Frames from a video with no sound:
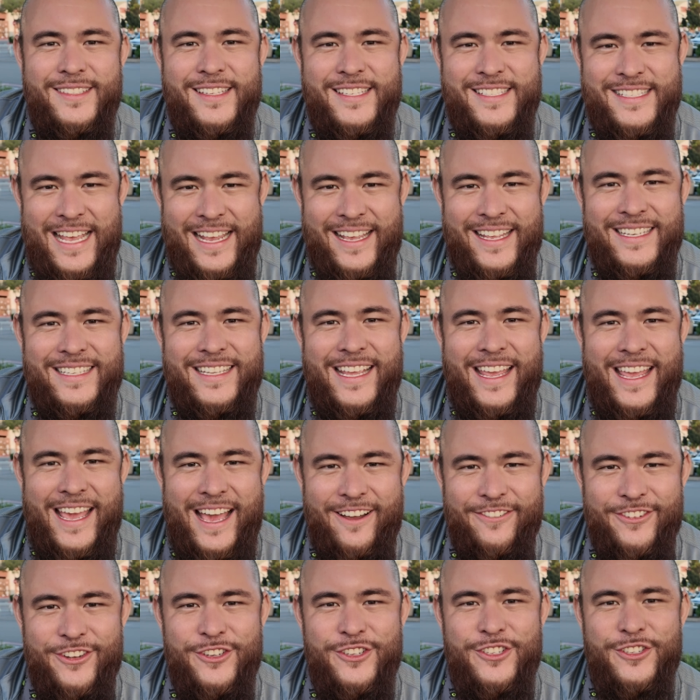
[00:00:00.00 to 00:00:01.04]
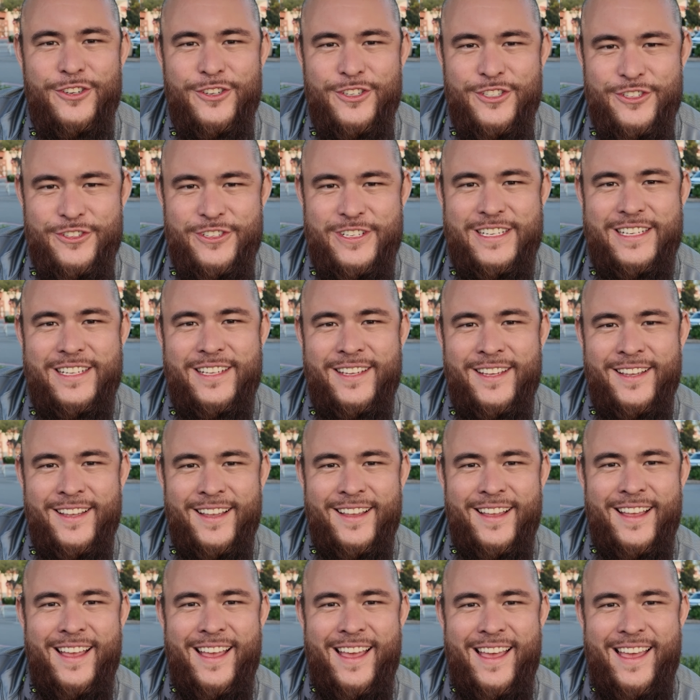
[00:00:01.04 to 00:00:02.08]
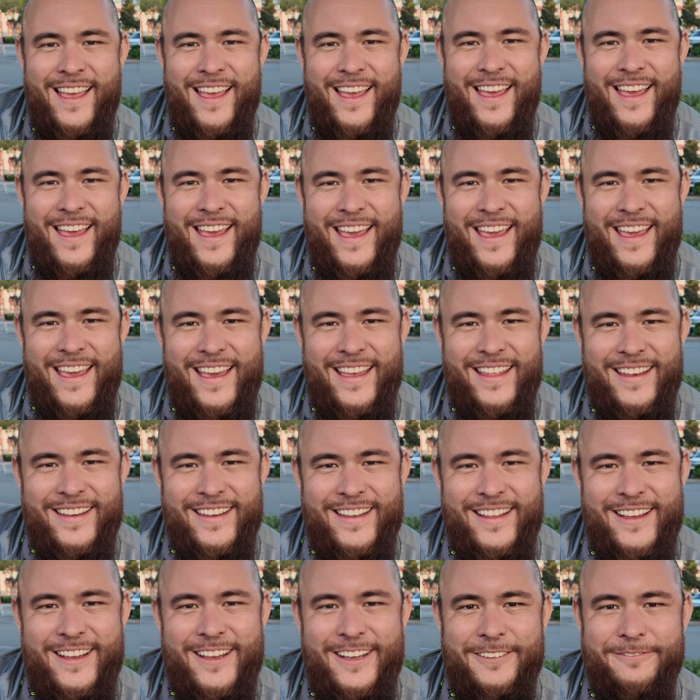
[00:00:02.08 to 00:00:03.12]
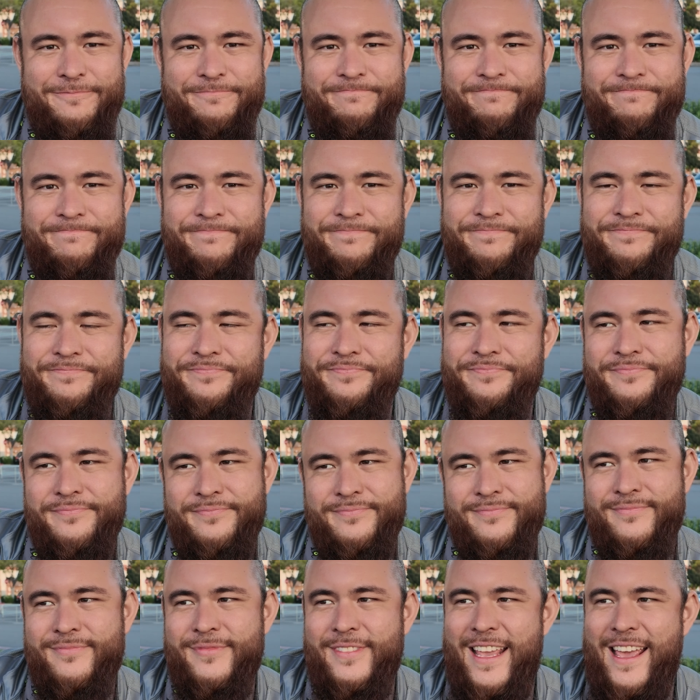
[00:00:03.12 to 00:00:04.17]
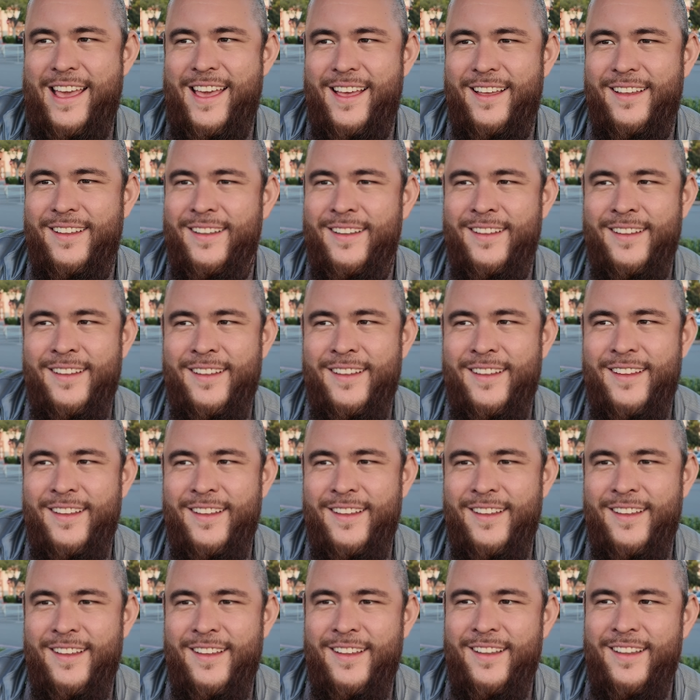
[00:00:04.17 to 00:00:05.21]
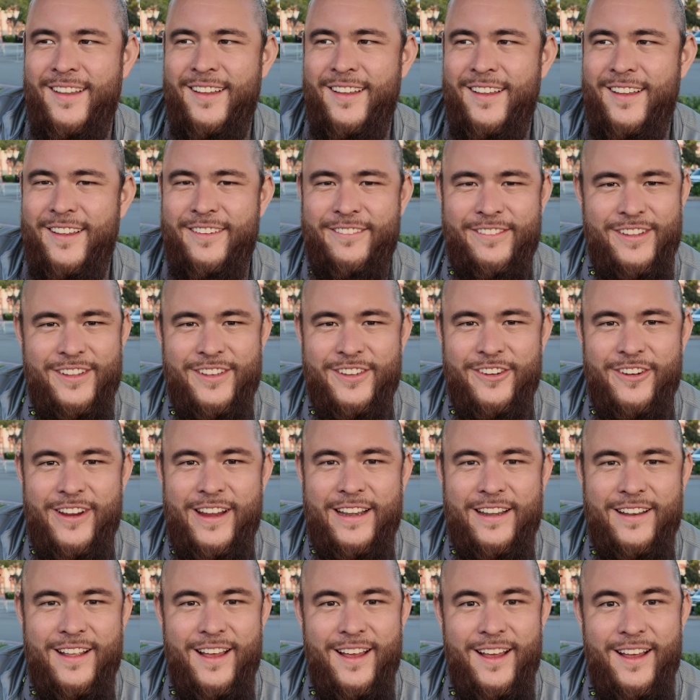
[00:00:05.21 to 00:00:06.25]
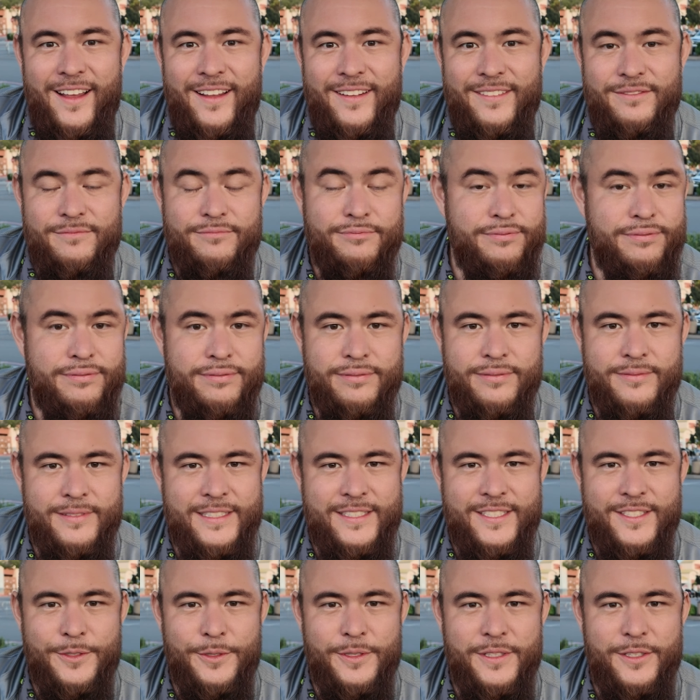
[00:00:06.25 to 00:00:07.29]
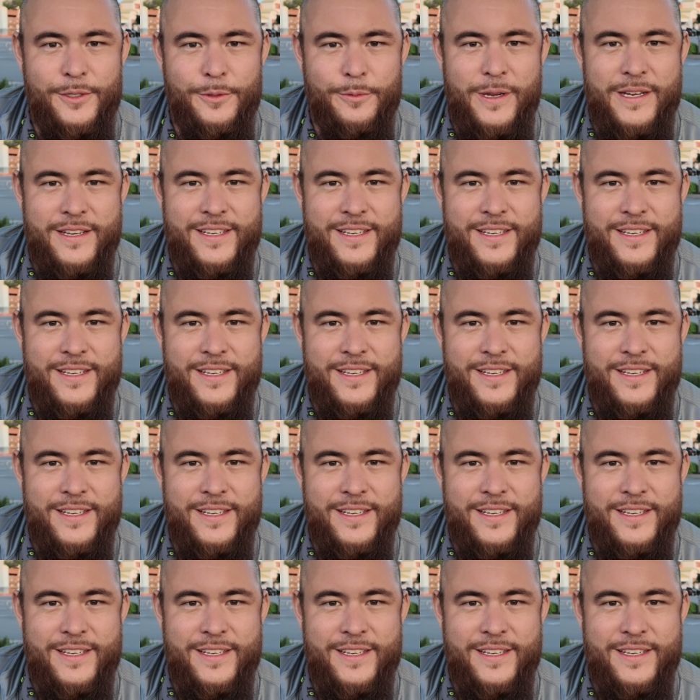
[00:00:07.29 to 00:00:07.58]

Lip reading: Second day after surgery, and yeah, feeling great. Let's do a little